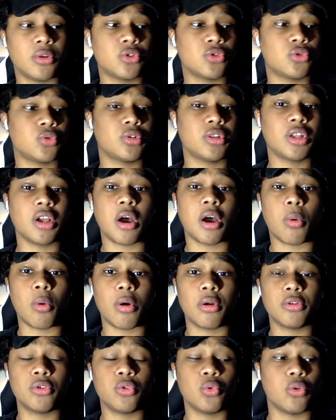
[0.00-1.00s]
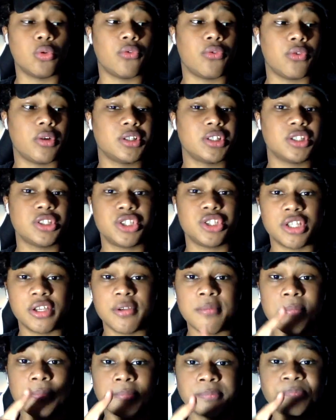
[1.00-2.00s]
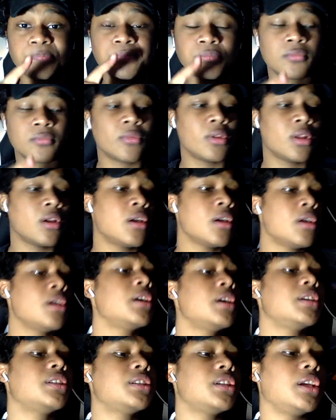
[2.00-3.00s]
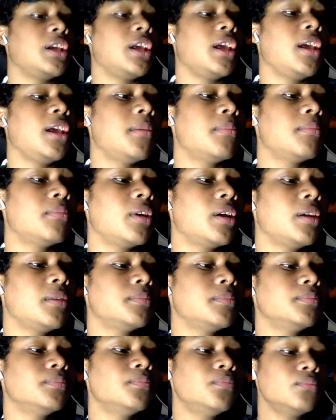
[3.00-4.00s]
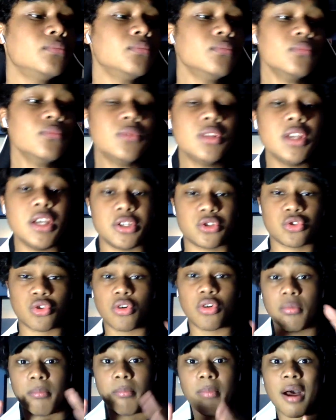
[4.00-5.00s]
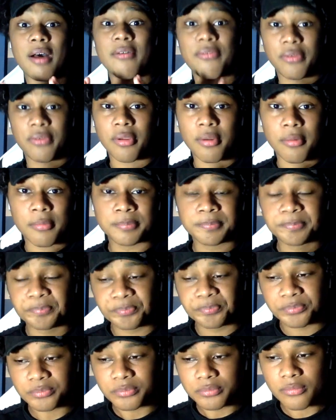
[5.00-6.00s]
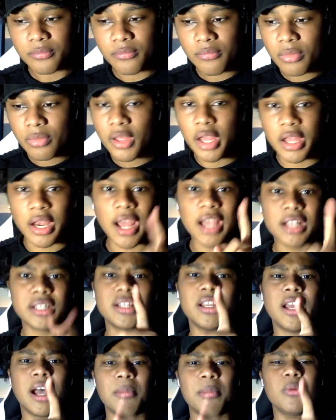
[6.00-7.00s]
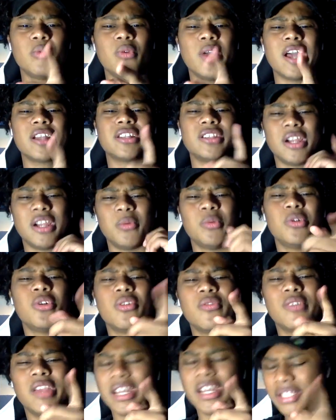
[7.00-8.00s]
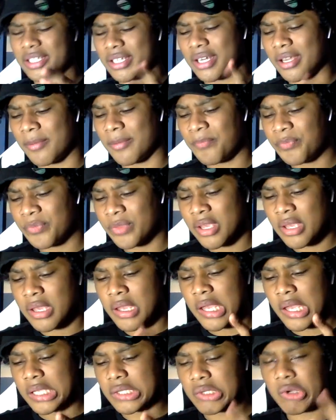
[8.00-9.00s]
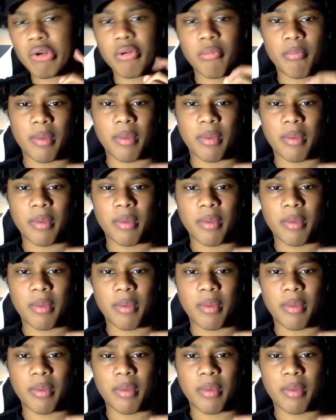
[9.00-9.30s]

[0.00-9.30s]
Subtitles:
You know, it's one thing I want to do with friends and shit. It's a game, right? It's called Mafia. And actually, I'm going to react to that. We're going to react to that. It's called